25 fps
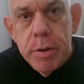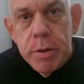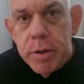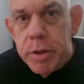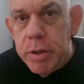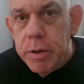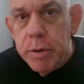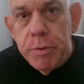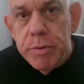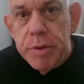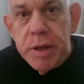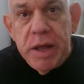
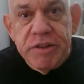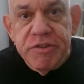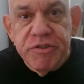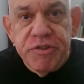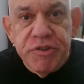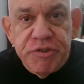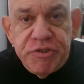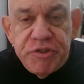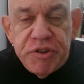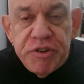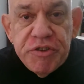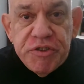not
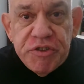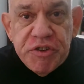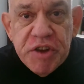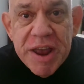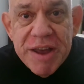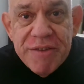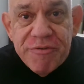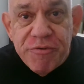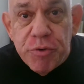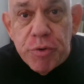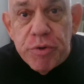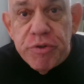just in
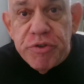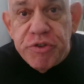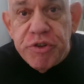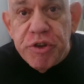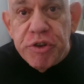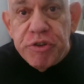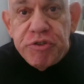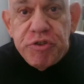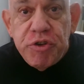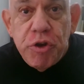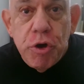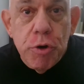San
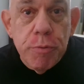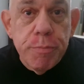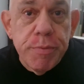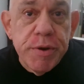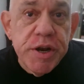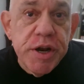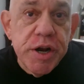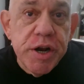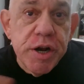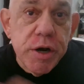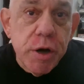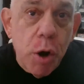Francisco,
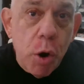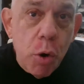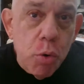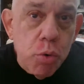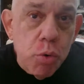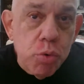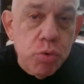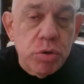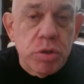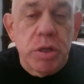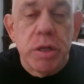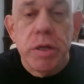but in
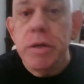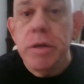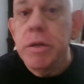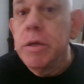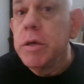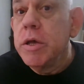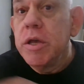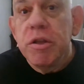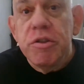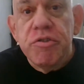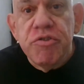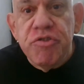Oakland,
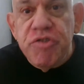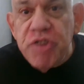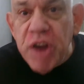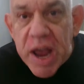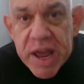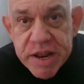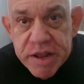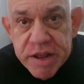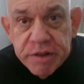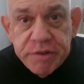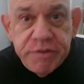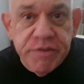
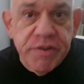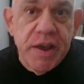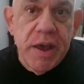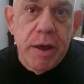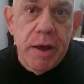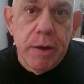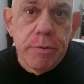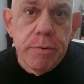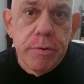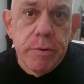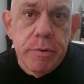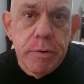
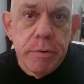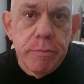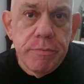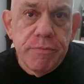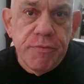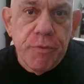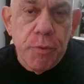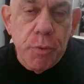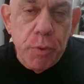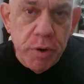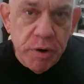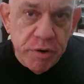Chinatown,
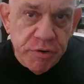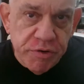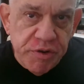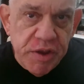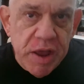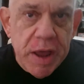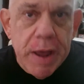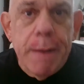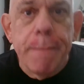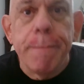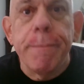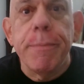for
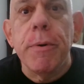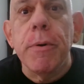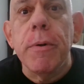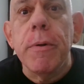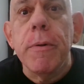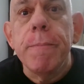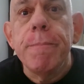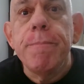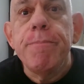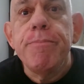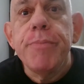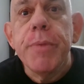example.
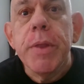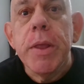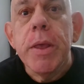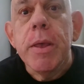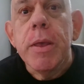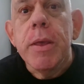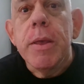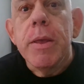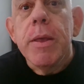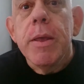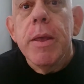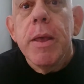
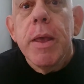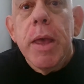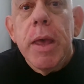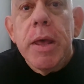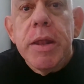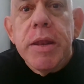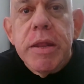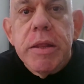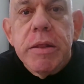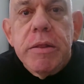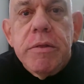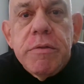
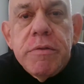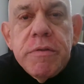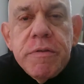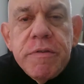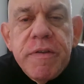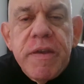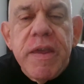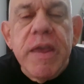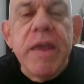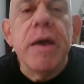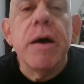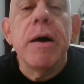And
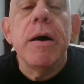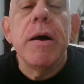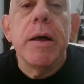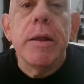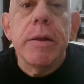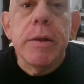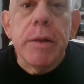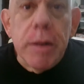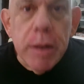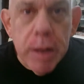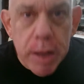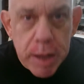
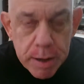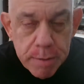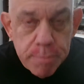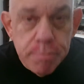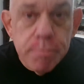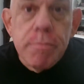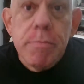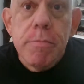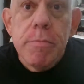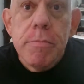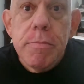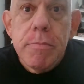Dion Lim
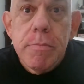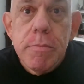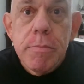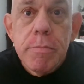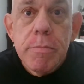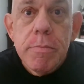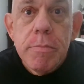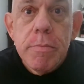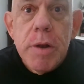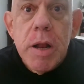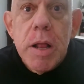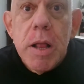
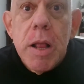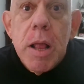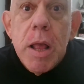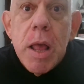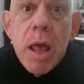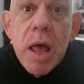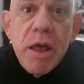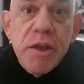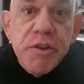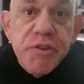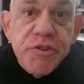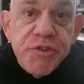
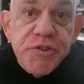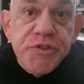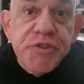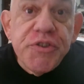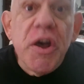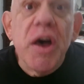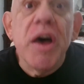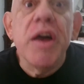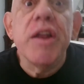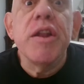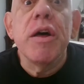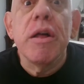has
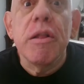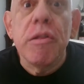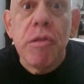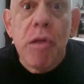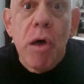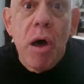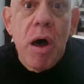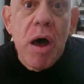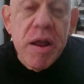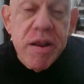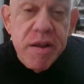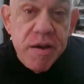done a
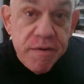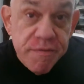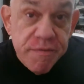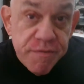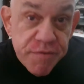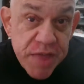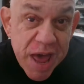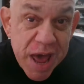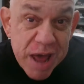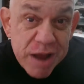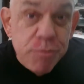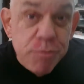lot of
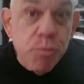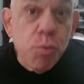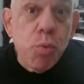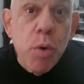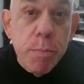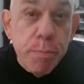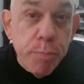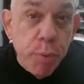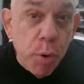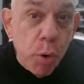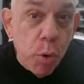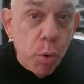that
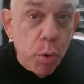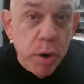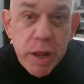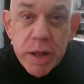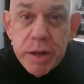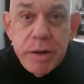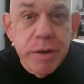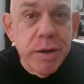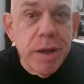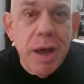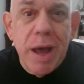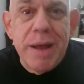
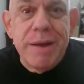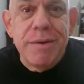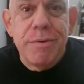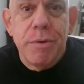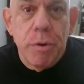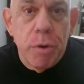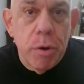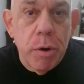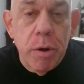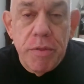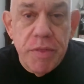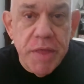reporting, not
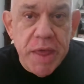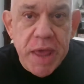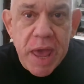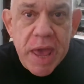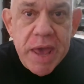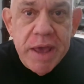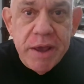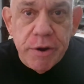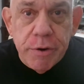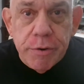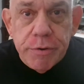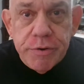on the
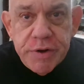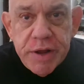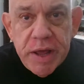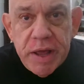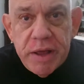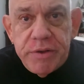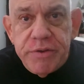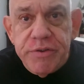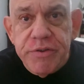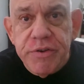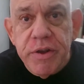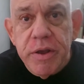anchor
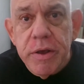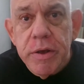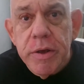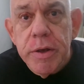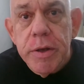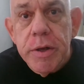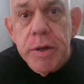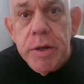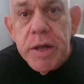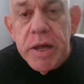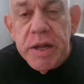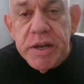desk
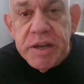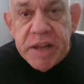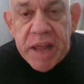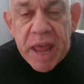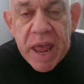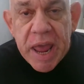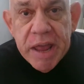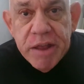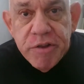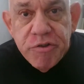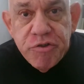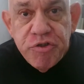at
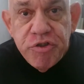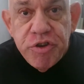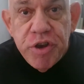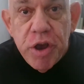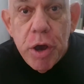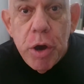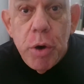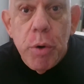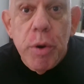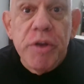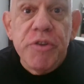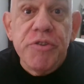
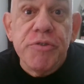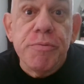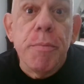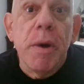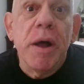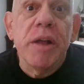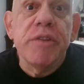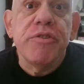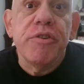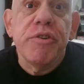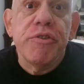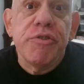KGO as
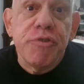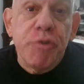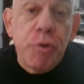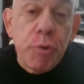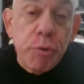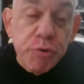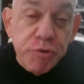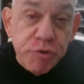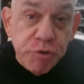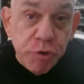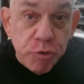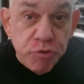much as
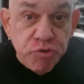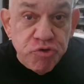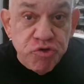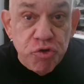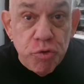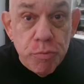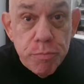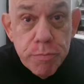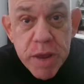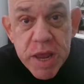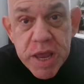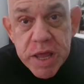her
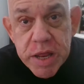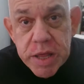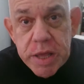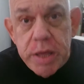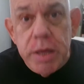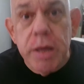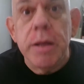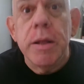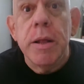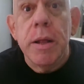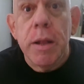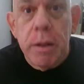social
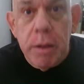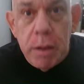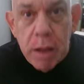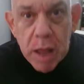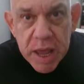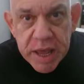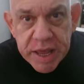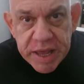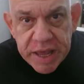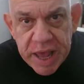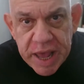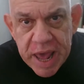media
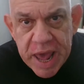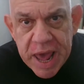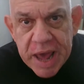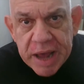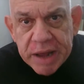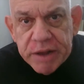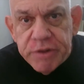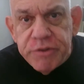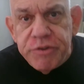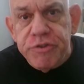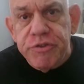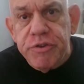like
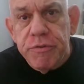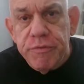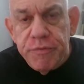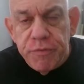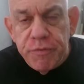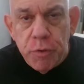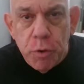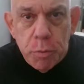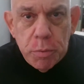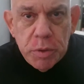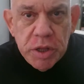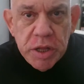X,
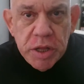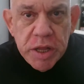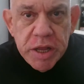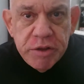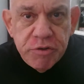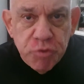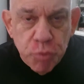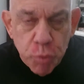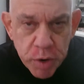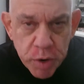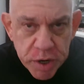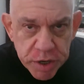formerly
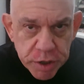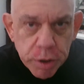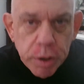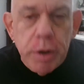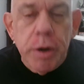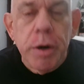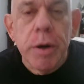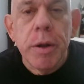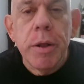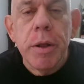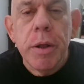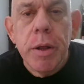Twitter.
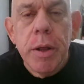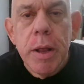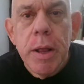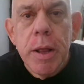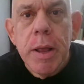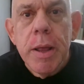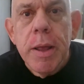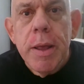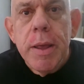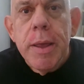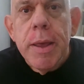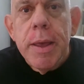
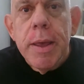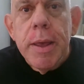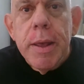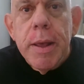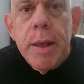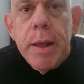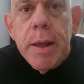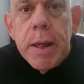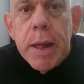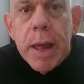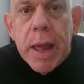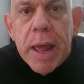
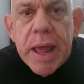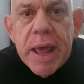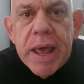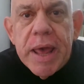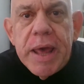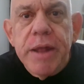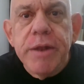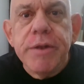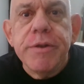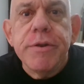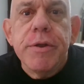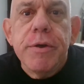
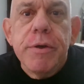And